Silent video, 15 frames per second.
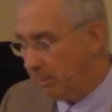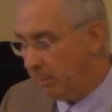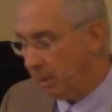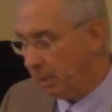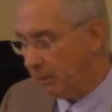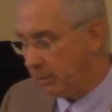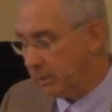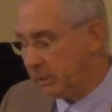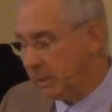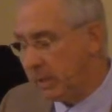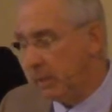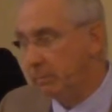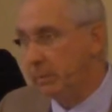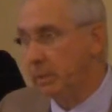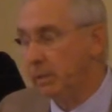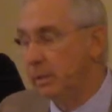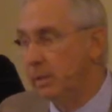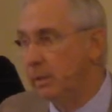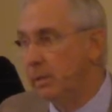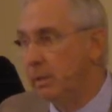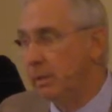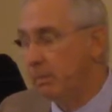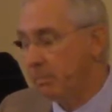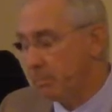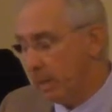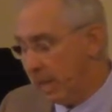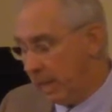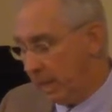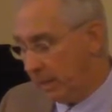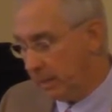but he was tempted
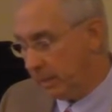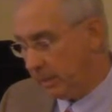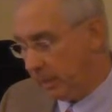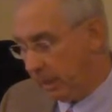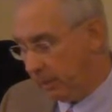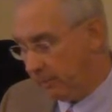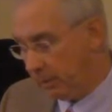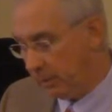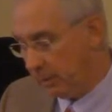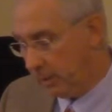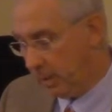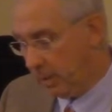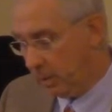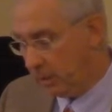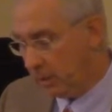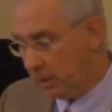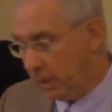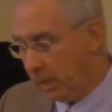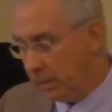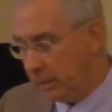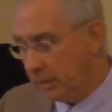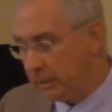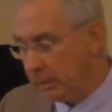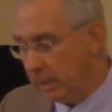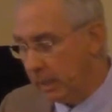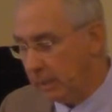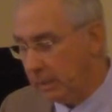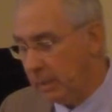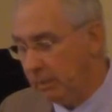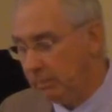by the devil. God does
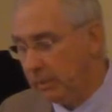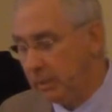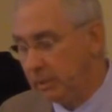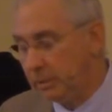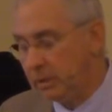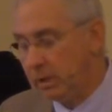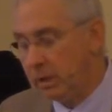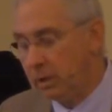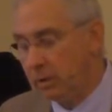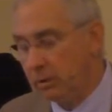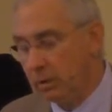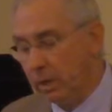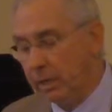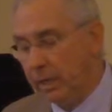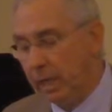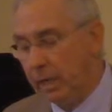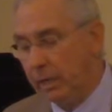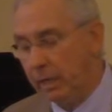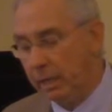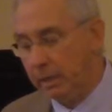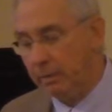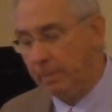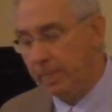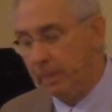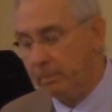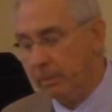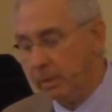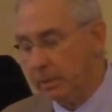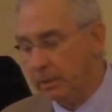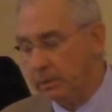not tempt us, nor can he,
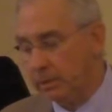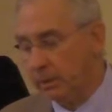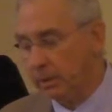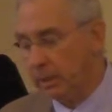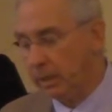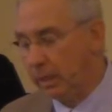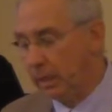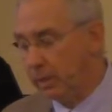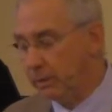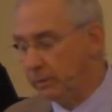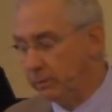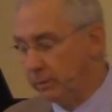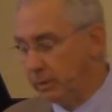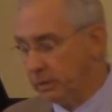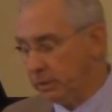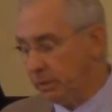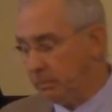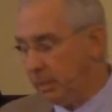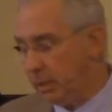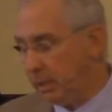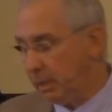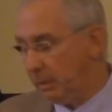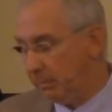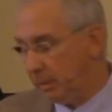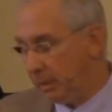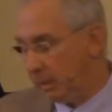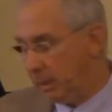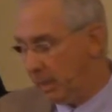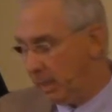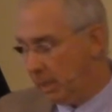but he certainly allows for us to be
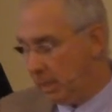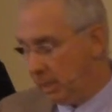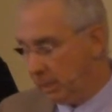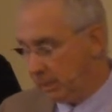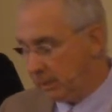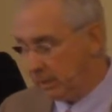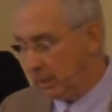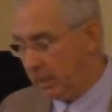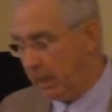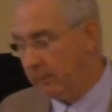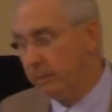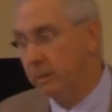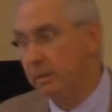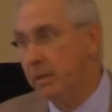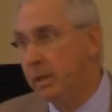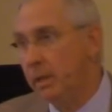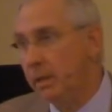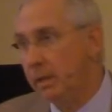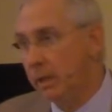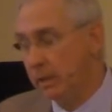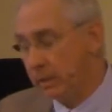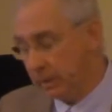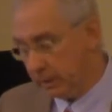tempted. It is the devil that